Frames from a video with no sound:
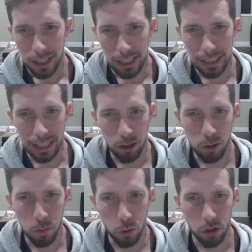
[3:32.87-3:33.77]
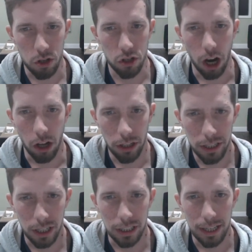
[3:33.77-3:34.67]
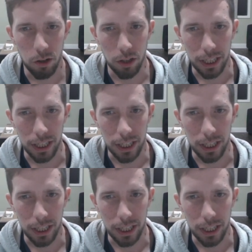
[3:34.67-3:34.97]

a little more solid, a little